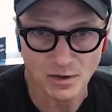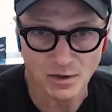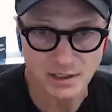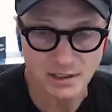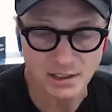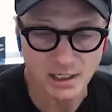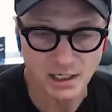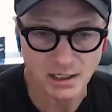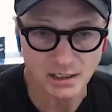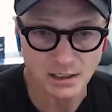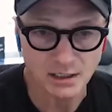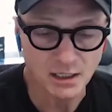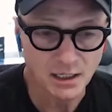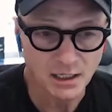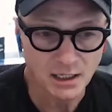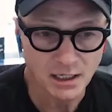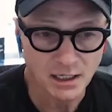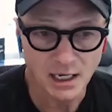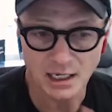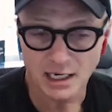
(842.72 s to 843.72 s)
that's going to,
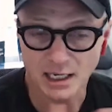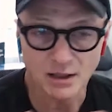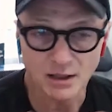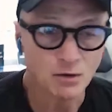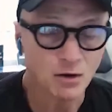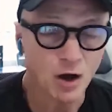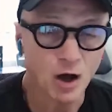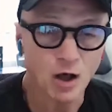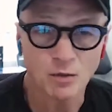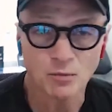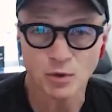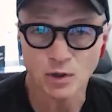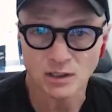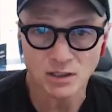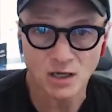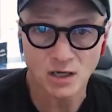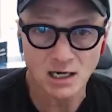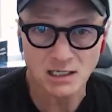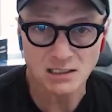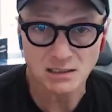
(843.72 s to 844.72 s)
again, all the book
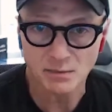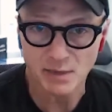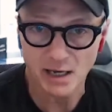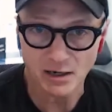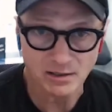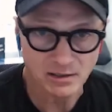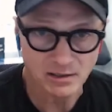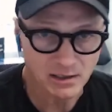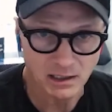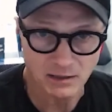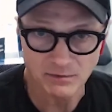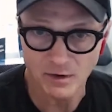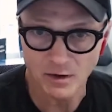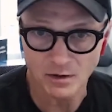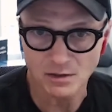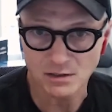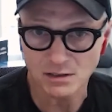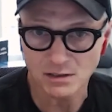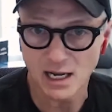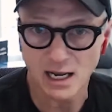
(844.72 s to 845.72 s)
talks about is
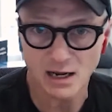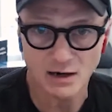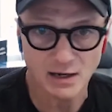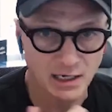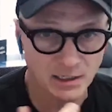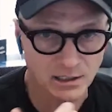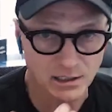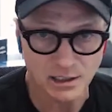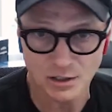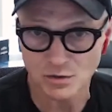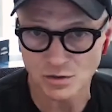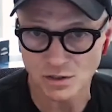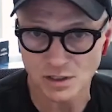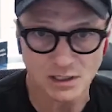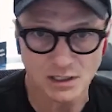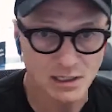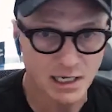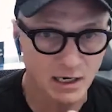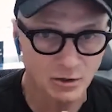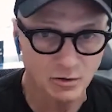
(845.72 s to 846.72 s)
ClickFunnels and how to actually use
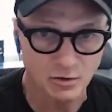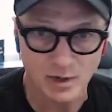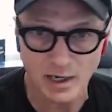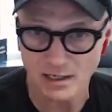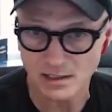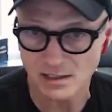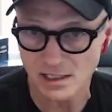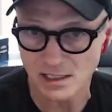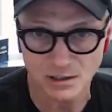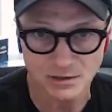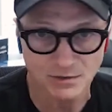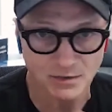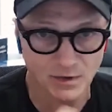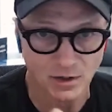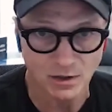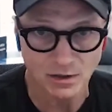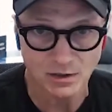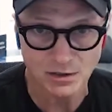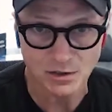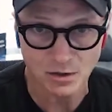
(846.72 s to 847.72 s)
it and how to create a sales
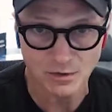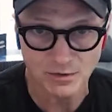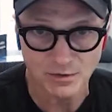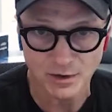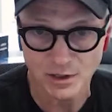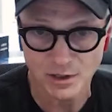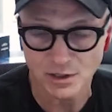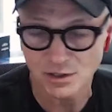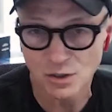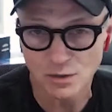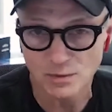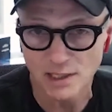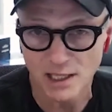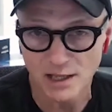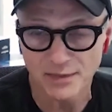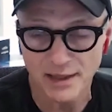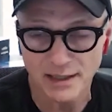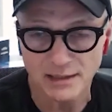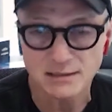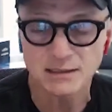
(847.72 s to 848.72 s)
funnel. So if they're consuming
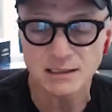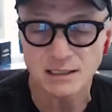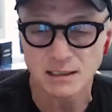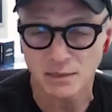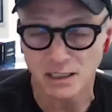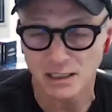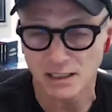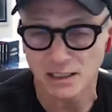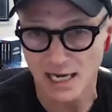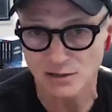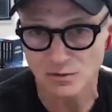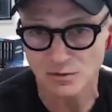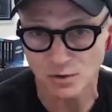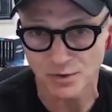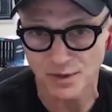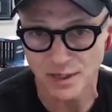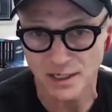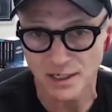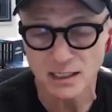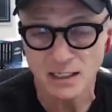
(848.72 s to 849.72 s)
that, that's going to be a natural
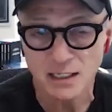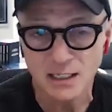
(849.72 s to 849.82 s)
thing.